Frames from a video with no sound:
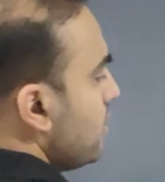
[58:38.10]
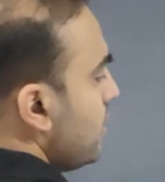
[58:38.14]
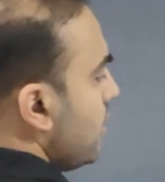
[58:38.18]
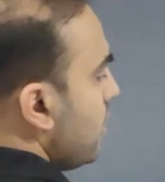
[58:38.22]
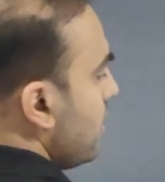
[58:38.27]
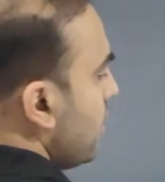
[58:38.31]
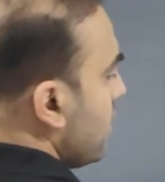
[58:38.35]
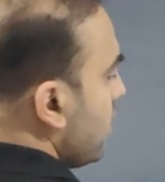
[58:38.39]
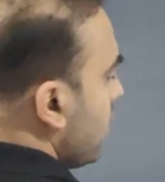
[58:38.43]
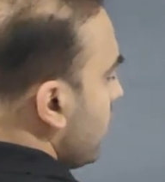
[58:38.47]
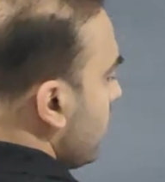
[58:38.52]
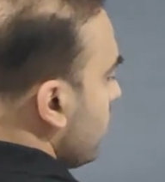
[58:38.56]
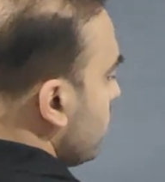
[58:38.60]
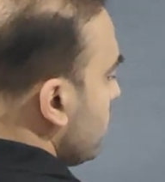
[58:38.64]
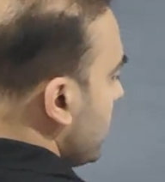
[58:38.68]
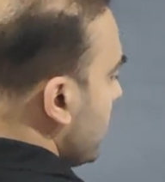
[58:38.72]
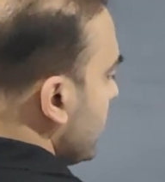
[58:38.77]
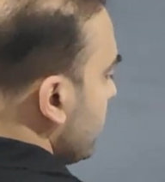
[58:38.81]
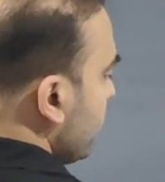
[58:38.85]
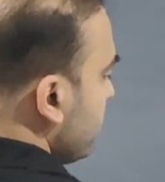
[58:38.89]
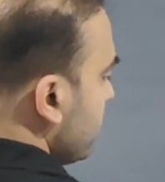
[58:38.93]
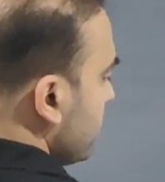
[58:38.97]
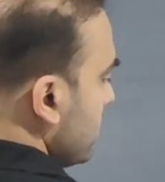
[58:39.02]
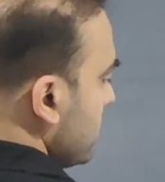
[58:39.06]
the
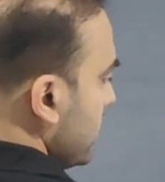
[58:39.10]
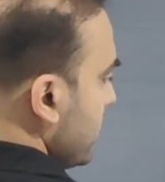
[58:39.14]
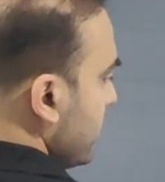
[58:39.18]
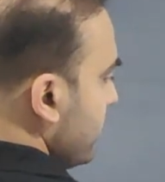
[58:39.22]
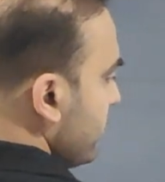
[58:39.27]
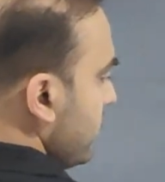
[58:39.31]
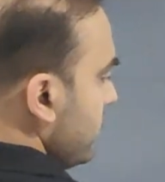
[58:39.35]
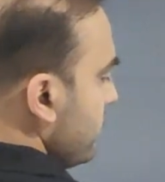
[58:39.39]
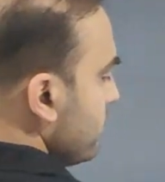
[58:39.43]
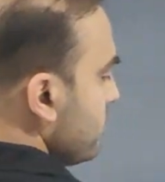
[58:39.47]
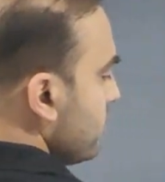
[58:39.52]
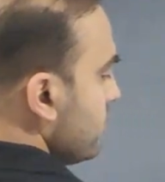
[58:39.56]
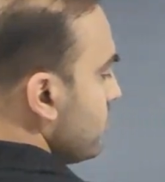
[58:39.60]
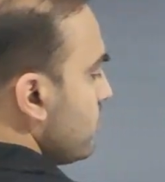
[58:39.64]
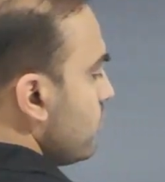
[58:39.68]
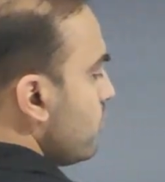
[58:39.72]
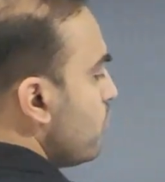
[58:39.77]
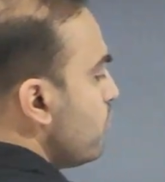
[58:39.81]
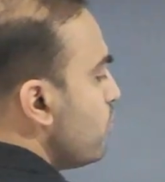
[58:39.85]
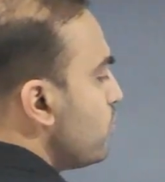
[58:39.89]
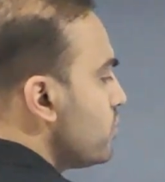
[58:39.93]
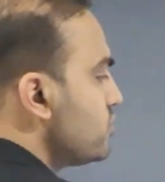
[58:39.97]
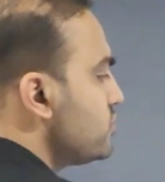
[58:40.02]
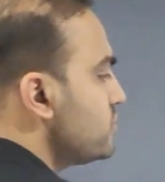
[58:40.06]
account has 36
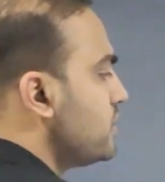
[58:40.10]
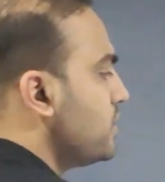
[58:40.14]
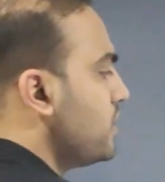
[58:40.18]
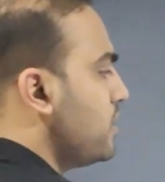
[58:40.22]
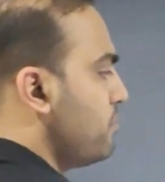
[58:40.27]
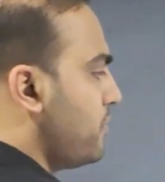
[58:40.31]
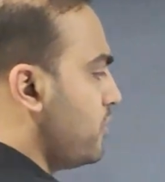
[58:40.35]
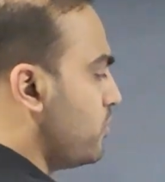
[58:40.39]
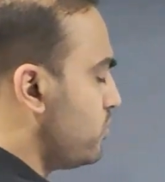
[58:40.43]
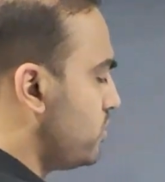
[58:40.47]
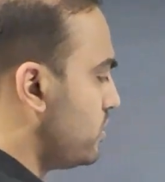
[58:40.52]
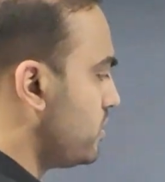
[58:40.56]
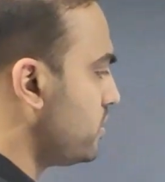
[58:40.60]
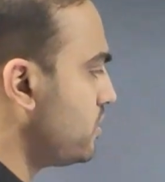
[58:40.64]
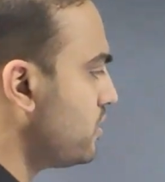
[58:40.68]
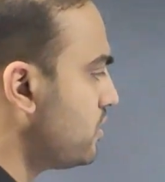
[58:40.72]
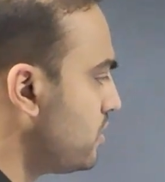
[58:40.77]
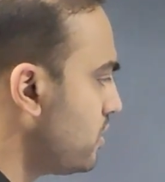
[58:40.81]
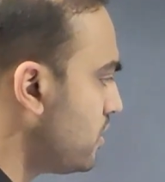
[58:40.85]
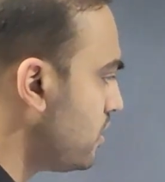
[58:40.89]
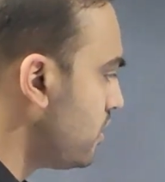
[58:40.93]
original amount.